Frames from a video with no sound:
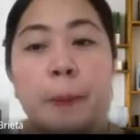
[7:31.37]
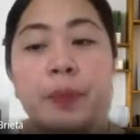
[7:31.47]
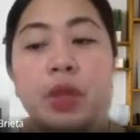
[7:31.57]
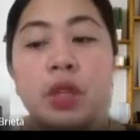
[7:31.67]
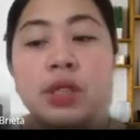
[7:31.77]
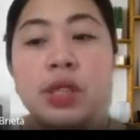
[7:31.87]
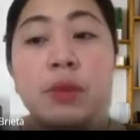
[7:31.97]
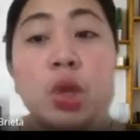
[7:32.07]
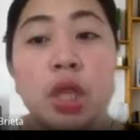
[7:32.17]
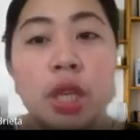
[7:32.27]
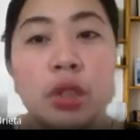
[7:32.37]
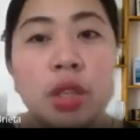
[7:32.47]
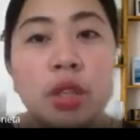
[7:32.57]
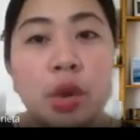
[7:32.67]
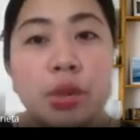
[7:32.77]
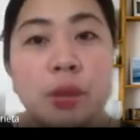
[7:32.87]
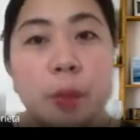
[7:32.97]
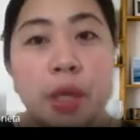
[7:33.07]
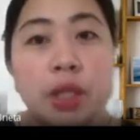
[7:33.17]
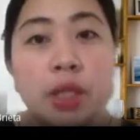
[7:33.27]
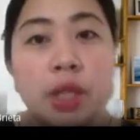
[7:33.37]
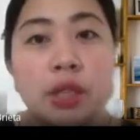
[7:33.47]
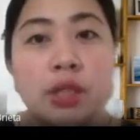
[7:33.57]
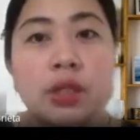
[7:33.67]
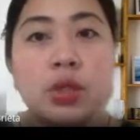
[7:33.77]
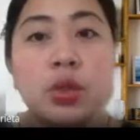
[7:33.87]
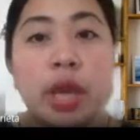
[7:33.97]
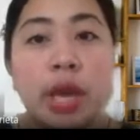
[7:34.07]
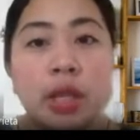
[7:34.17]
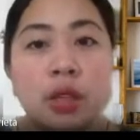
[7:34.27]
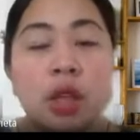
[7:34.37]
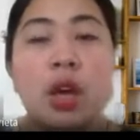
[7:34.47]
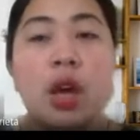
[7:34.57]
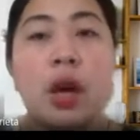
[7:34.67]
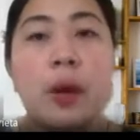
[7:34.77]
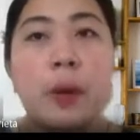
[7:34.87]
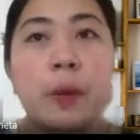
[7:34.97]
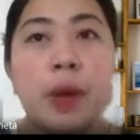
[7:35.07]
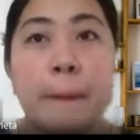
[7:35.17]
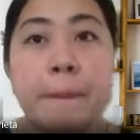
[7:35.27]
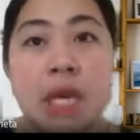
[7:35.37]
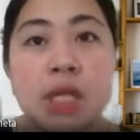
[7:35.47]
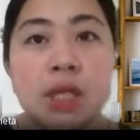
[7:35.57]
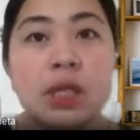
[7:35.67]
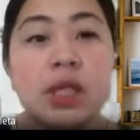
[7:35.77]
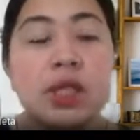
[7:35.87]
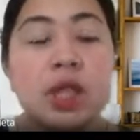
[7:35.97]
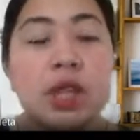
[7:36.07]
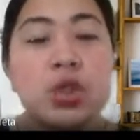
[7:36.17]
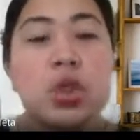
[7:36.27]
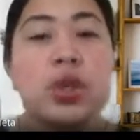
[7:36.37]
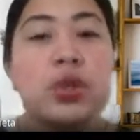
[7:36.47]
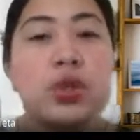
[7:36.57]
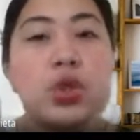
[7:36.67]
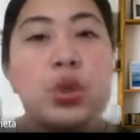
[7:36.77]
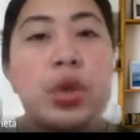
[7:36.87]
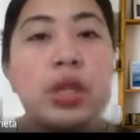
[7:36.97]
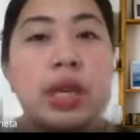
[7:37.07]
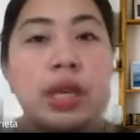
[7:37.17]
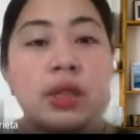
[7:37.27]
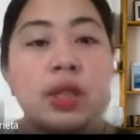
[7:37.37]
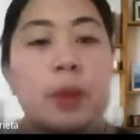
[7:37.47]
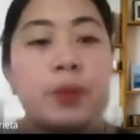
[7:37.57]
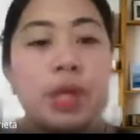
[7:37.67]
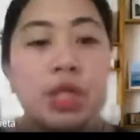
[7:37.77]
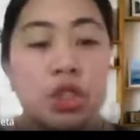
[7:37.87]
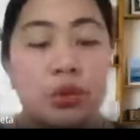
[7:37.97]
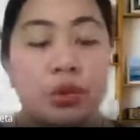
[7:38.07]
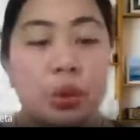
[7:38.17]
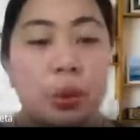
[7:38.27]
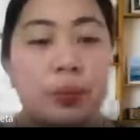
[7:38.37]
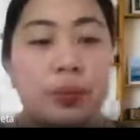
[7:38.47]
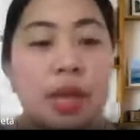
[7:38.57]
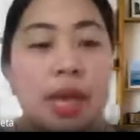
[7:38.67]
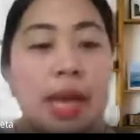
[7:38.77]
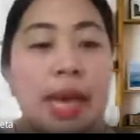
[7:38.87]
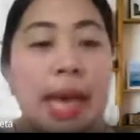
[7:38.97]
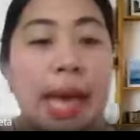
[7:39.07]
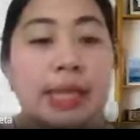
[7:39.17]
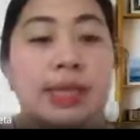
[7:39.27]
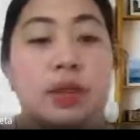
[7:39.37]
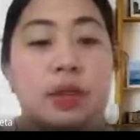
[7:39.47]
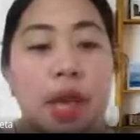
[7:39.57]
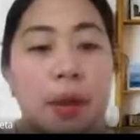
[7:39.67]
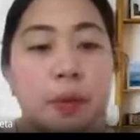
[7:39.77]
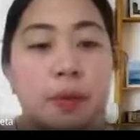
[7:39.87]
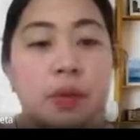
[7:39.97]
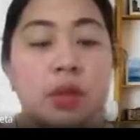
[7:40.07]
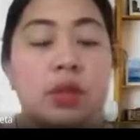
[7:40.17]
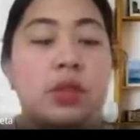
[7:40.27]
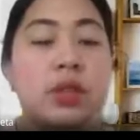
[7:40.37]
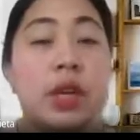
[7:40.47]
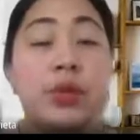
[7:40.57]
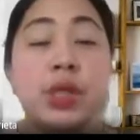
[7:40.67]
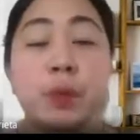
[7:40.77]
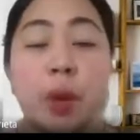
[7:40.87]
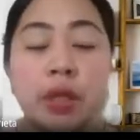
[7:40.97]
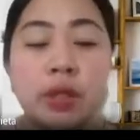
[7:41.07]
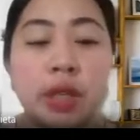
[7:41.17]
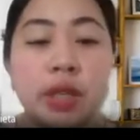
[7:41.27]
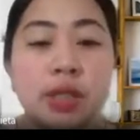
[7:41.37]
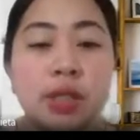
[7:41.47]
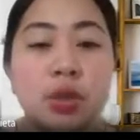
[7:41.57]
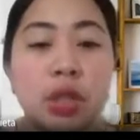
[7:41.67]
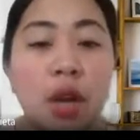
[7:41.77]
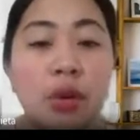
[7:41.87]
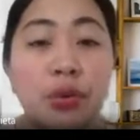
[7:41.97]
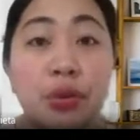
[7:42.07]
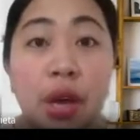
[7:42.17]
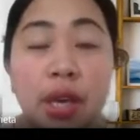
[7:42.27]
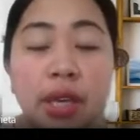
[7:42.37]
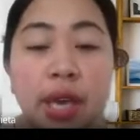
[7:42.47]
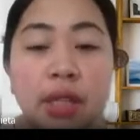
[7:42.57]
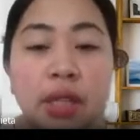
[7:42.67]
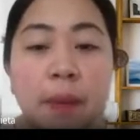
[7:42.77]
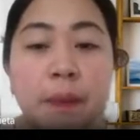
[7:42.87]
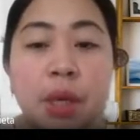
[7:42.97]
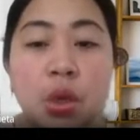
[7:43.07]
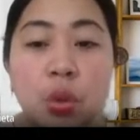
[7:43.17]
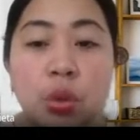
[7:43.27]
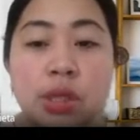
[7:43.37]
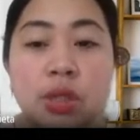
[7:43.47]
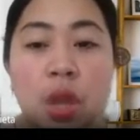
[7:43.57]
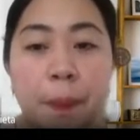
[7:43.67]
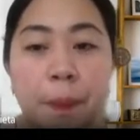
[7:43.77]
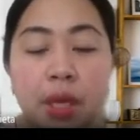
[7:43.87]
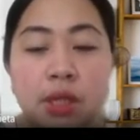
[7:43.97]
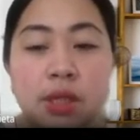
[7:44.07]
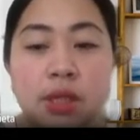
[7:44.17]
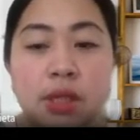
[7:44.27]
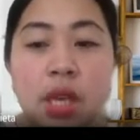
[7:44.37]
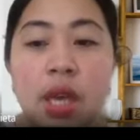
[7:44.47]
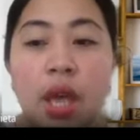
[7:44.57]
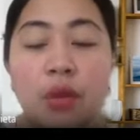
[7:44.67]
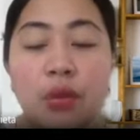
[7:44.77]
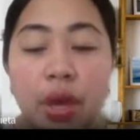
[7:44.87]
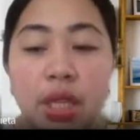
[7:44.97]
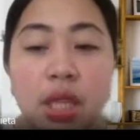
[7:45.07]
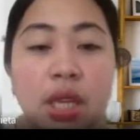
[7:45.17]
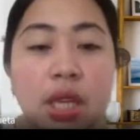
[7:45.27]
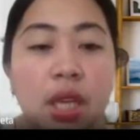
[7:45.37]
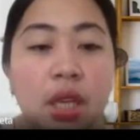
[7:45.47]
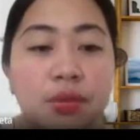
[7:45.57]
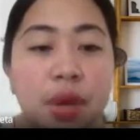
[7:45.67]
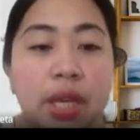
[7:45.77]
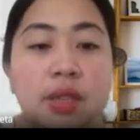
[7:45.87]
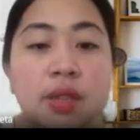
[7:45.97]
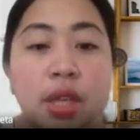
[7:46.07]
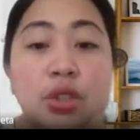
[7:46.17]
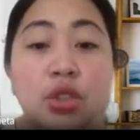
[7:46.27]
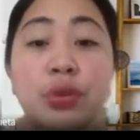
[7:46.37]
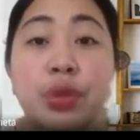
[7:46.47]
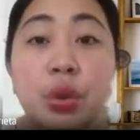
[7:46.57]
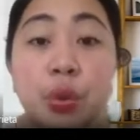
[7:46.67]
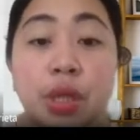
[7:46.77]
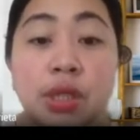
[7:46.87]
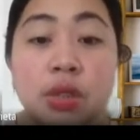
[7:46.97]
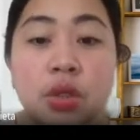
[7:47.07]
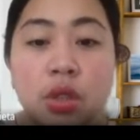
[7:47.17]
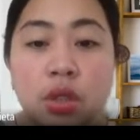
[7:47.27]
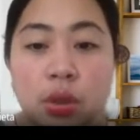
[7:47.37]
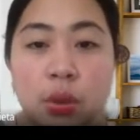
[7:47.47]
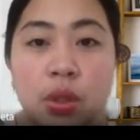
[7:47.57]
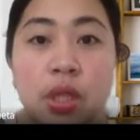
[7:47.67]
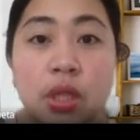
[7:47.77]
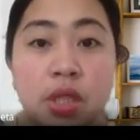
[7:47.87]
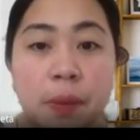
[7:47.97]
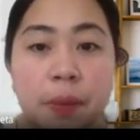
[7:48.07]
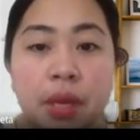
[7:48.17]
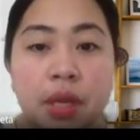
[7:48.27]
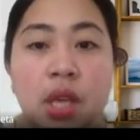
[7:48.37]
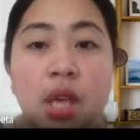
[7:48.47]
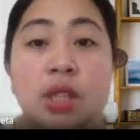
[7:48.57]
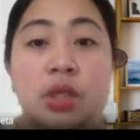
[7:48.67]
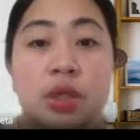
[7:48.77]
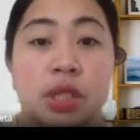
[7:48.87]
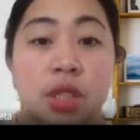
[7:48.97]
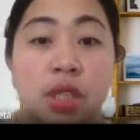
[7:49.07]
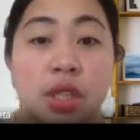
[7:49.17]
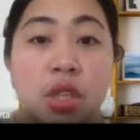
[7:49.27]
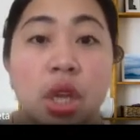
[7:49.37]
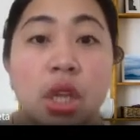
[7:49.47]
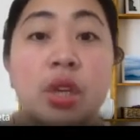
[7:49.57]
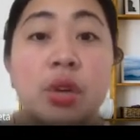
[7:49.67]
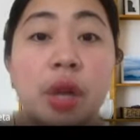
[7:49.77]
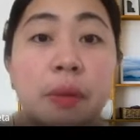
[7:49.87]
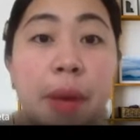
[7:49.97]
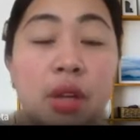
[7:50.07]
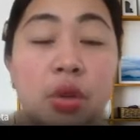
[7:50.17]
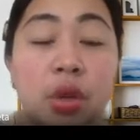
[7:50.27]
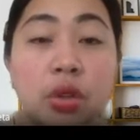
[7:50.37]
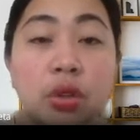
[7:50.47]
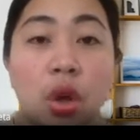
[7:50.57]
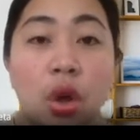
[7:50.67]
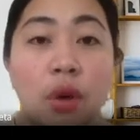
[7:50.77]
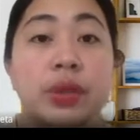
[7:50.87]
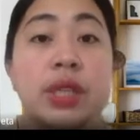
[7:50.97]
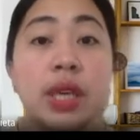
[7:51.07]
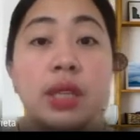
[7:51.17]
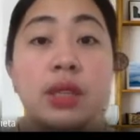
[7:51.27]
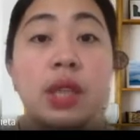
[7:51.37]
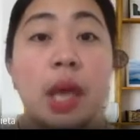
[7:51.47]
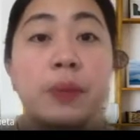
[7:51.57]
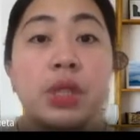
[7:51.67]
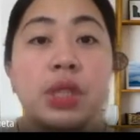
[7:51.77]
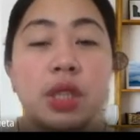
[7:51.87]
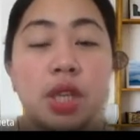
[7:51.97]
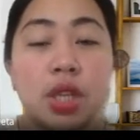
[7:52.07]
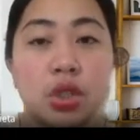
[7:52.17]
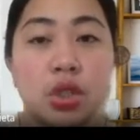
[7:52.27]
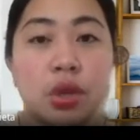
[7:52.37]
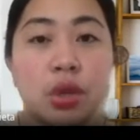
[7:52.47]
stimulating the respondents to get a meaty discussion during the in-depth interview. Ask them, the respondents, to clarify any ambiguous topics. And finally, invite the interviewees to conclude the topic. So these are the general background of in-depth interview.